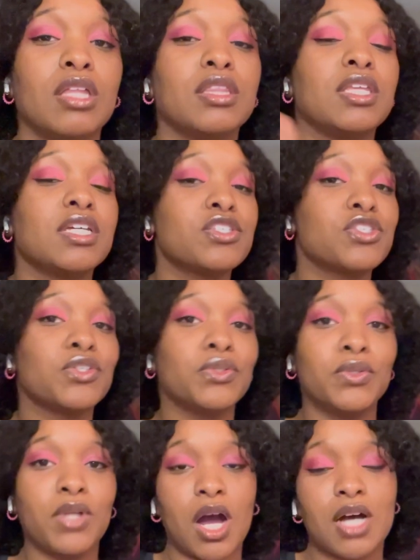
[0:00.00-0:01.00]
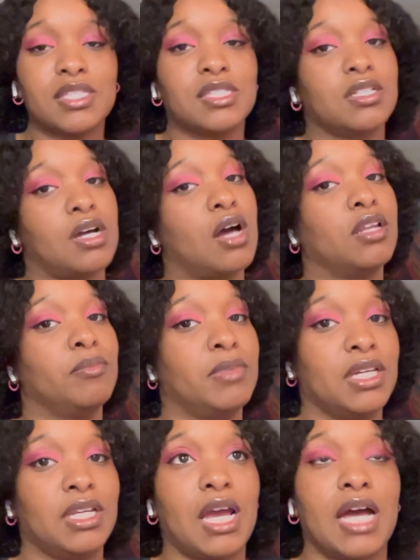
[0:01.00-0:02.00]
This dude, Austin
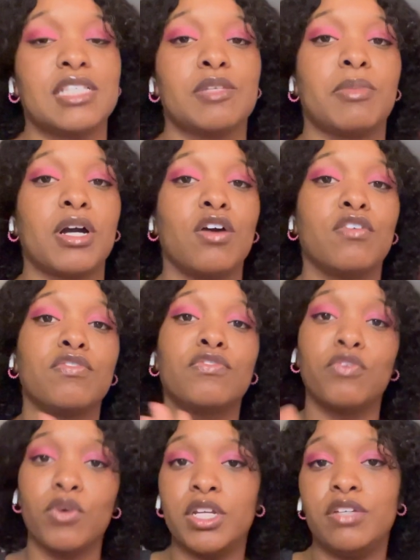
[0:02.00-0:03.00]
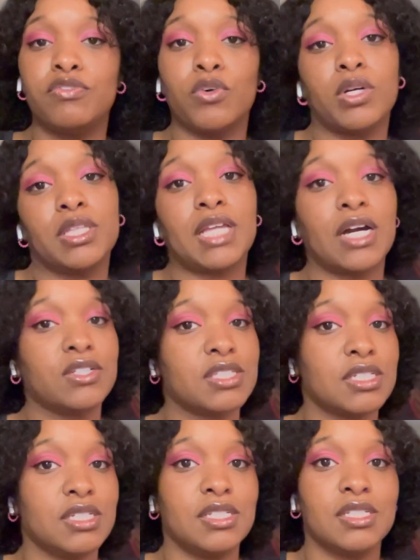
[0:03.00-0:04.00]
Holloman, has about
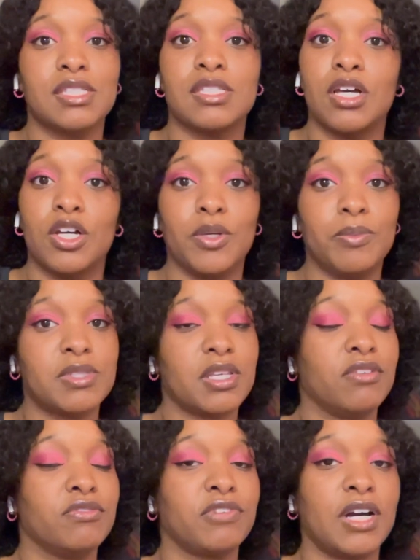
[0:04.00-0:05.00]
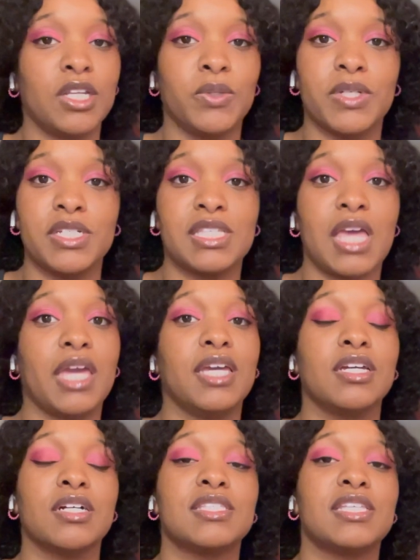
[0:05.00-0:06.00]
44,000 subs and followers
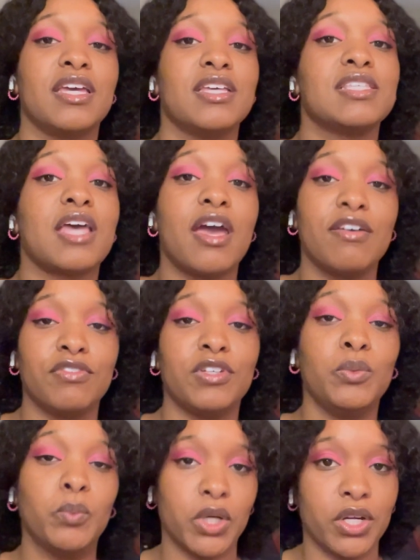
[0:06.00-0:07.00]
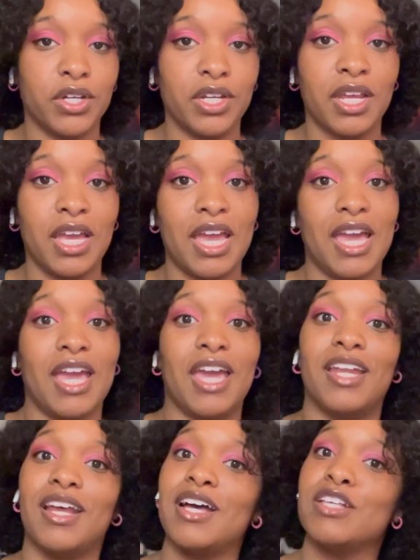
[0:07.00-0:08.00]
hanging on to his every word,
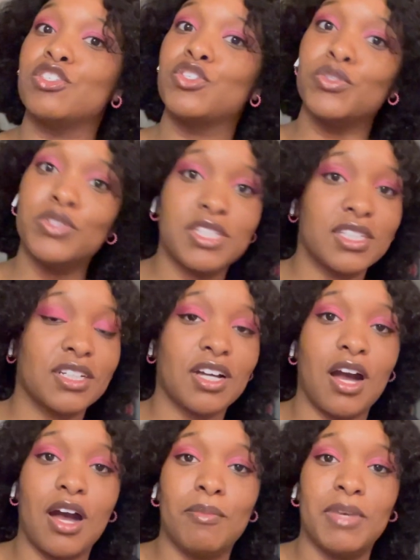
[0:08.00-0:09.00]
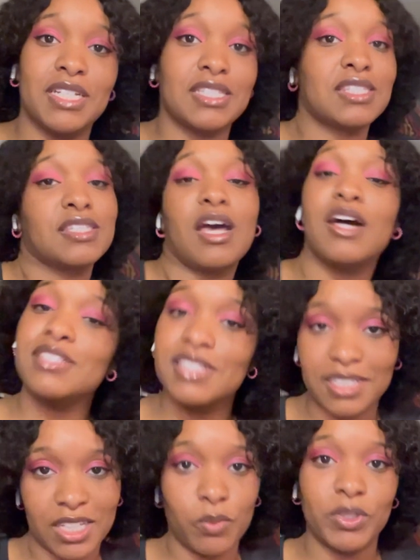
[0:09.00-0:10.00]
and has dudes in the comments
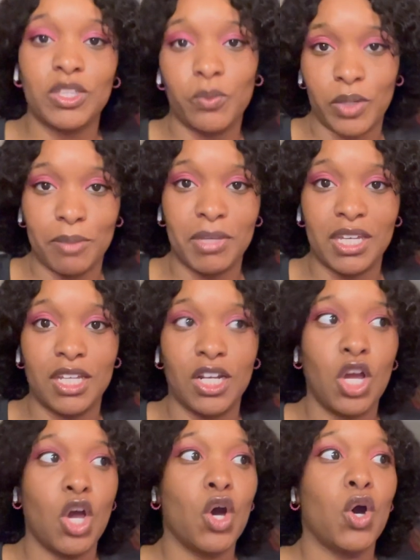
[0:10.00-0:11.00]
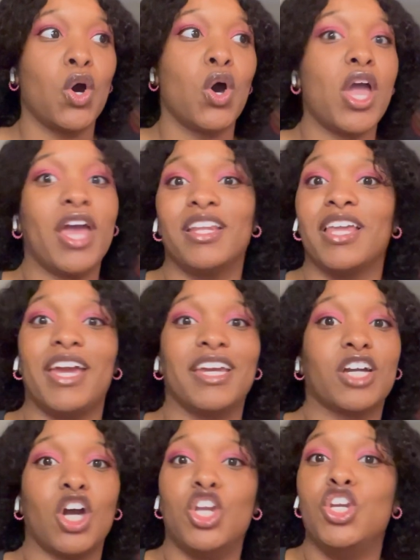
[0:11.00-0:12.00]
tussling with the women at
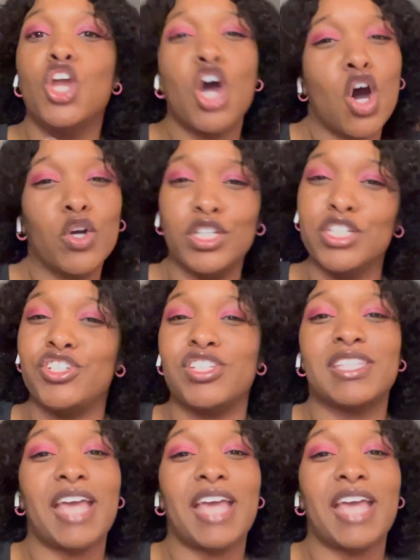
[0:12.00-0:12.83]
like, no, you're just